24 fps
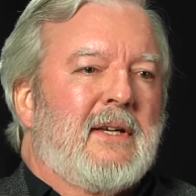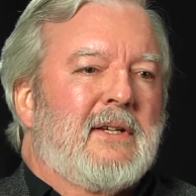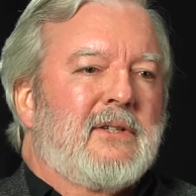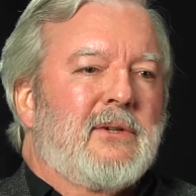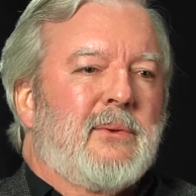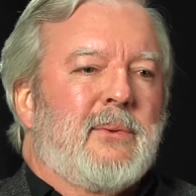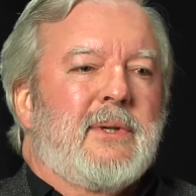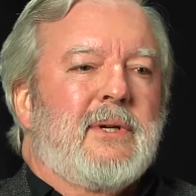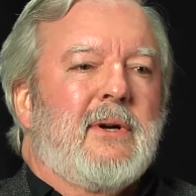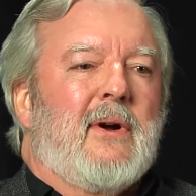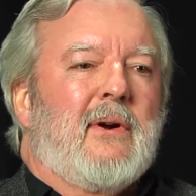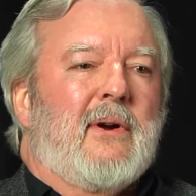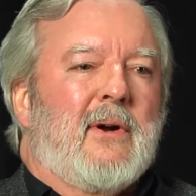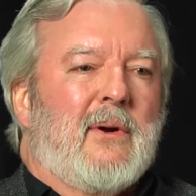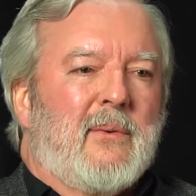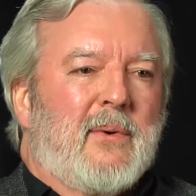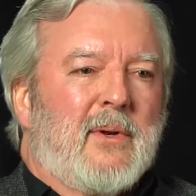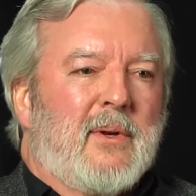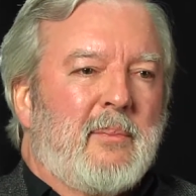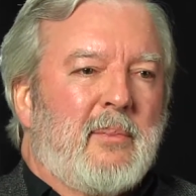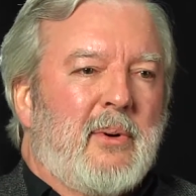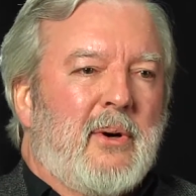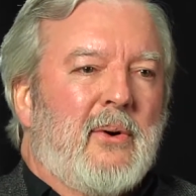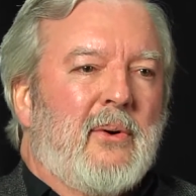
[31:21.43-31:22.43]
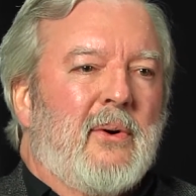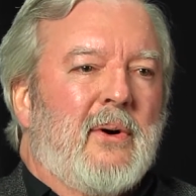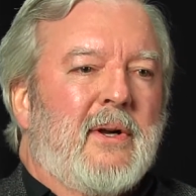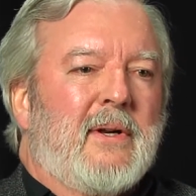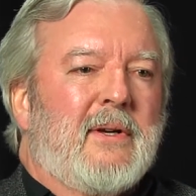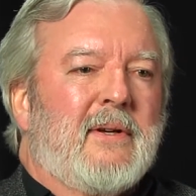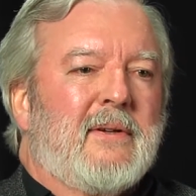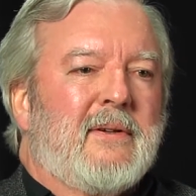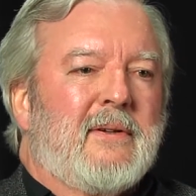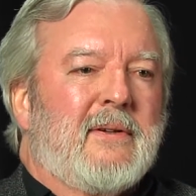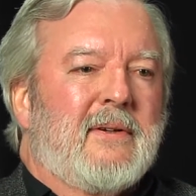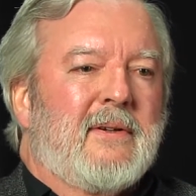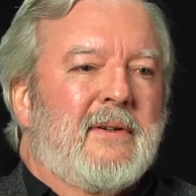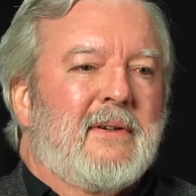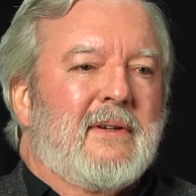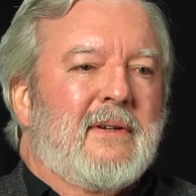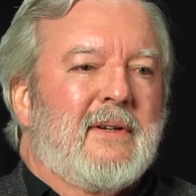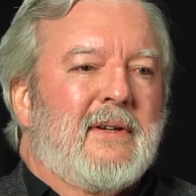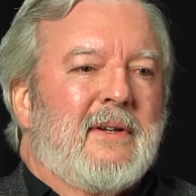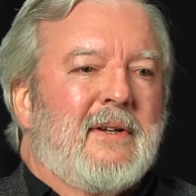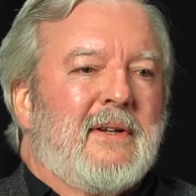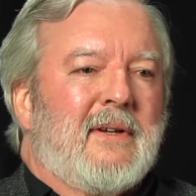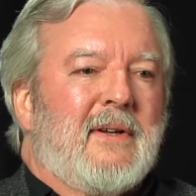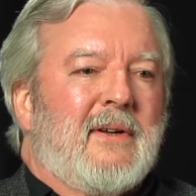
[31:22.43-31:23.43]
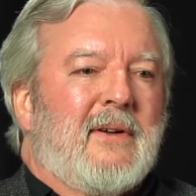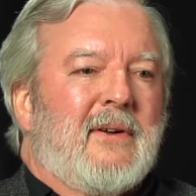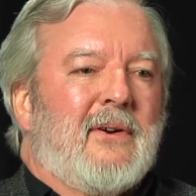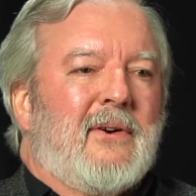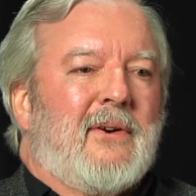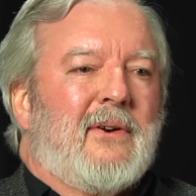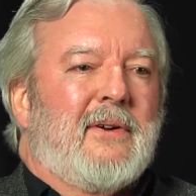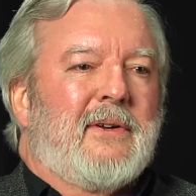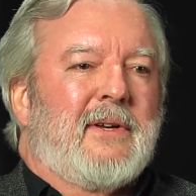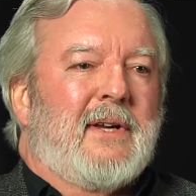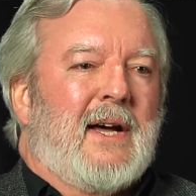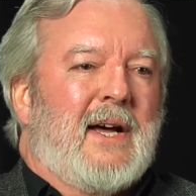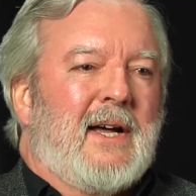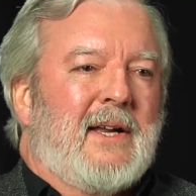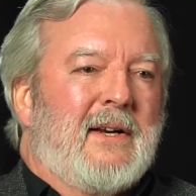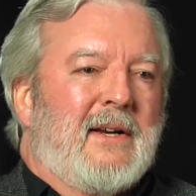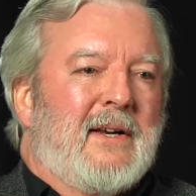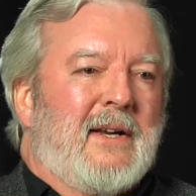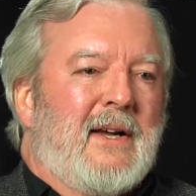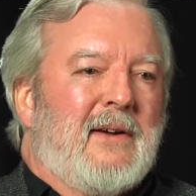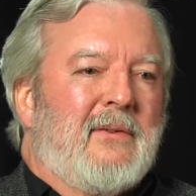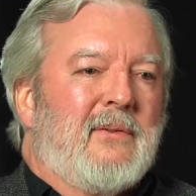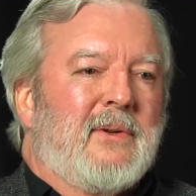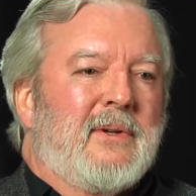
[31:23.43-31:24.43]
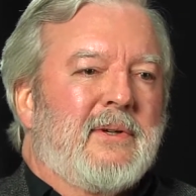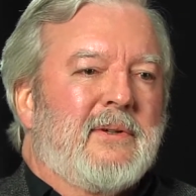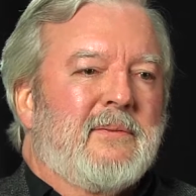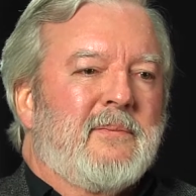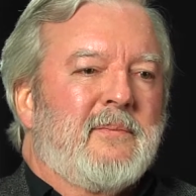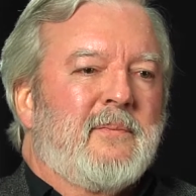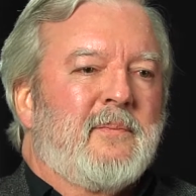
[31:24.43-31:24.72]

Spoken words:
So we're talking with a poet on 9/11,